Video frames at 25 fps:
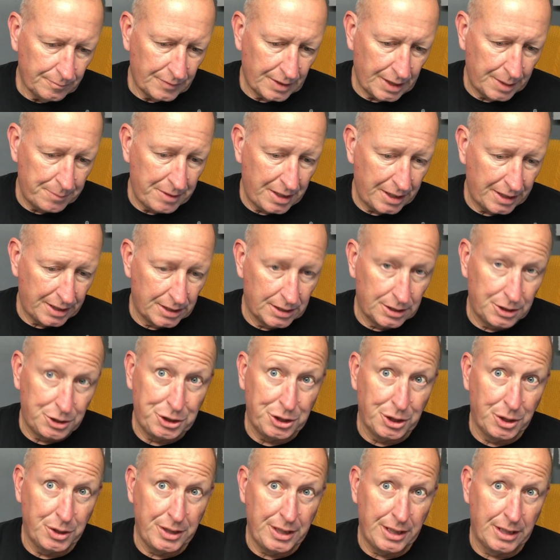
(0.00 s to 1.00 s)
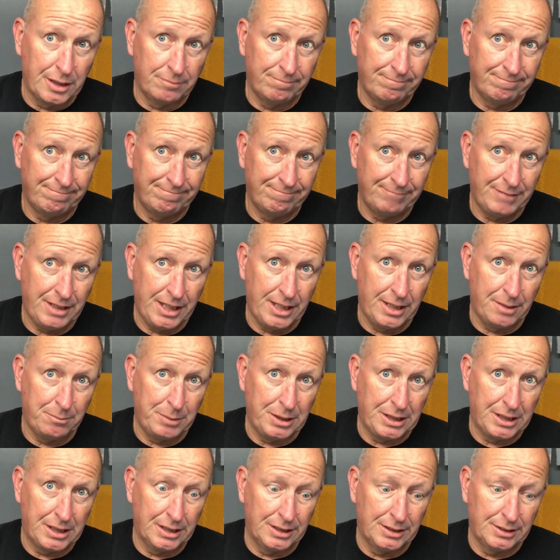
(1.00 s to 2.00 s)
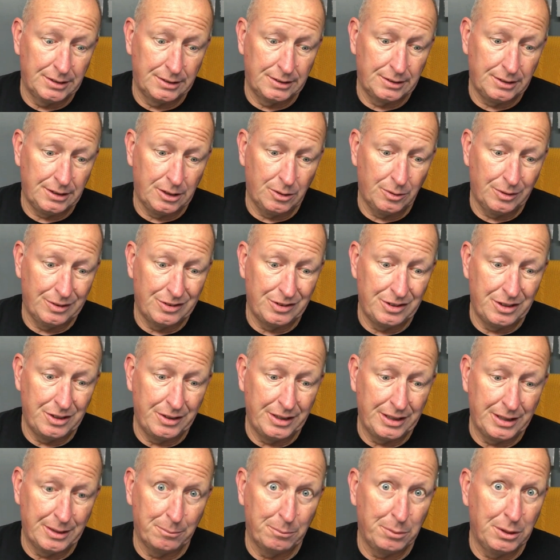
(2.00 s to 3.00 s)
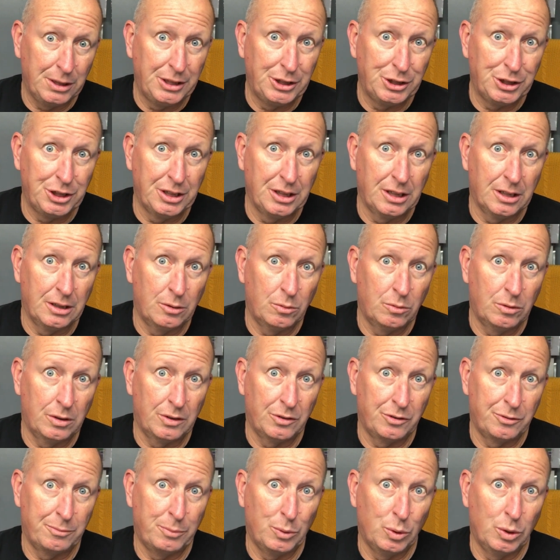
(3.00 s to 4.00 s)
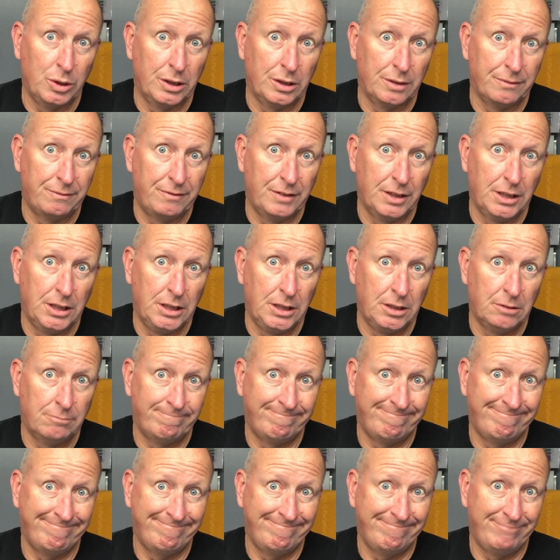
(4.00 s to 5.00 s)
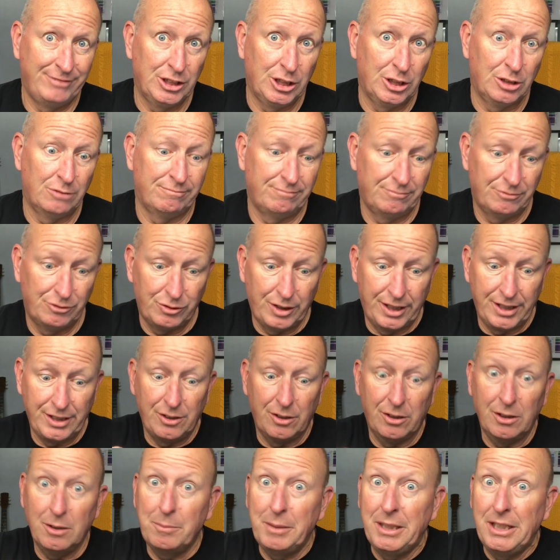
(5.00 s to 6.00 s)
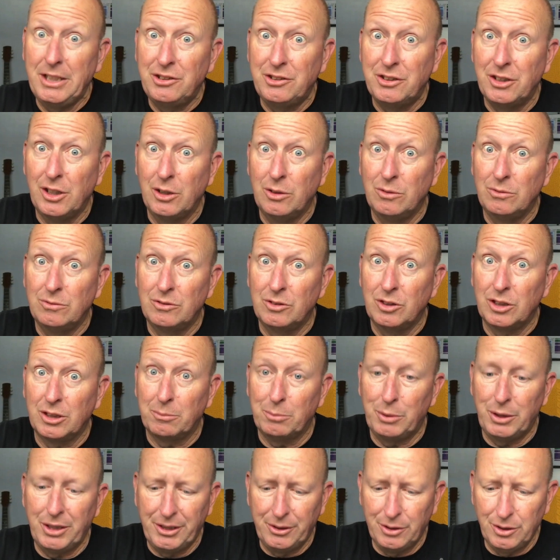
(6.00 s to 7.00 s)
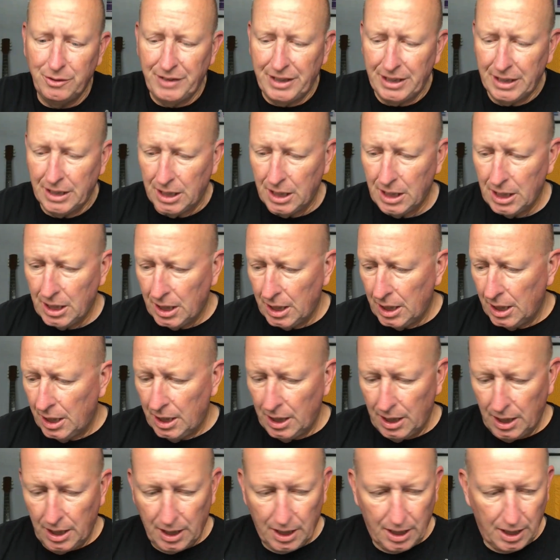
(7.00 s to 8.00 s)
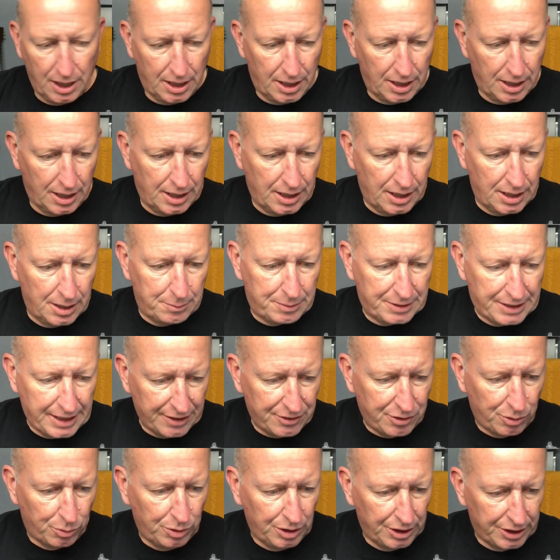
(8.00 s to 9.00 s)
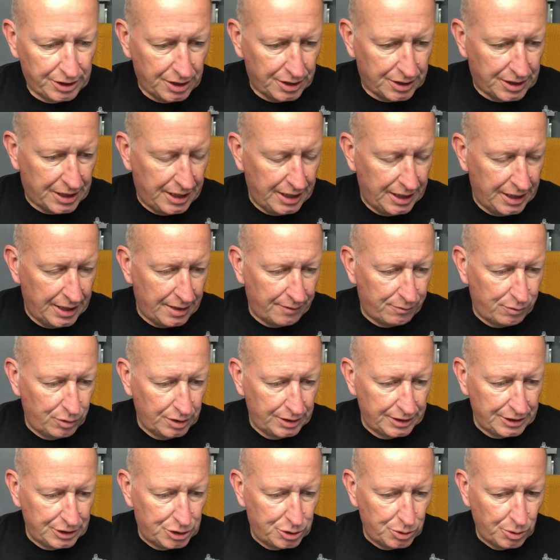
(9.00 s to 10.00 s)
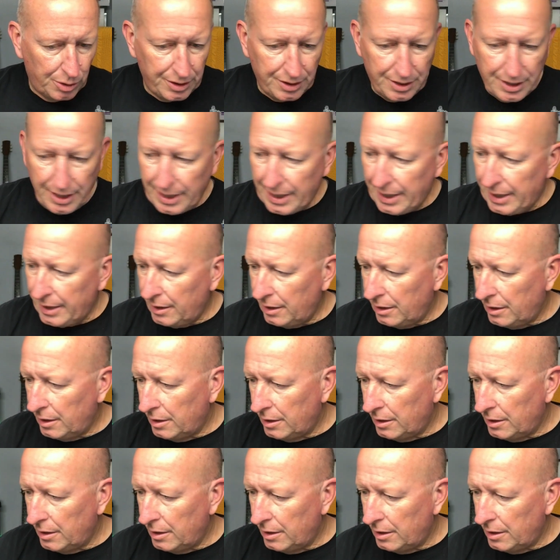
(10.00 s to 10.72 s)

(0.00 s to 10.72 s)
I'm not going to show you it because, you know, it's nearing completion and I don't want to spoil the fun. So it's right there on the bench though. It's looking pretty groovy. But that's a really good kit. I've really enjoyed that.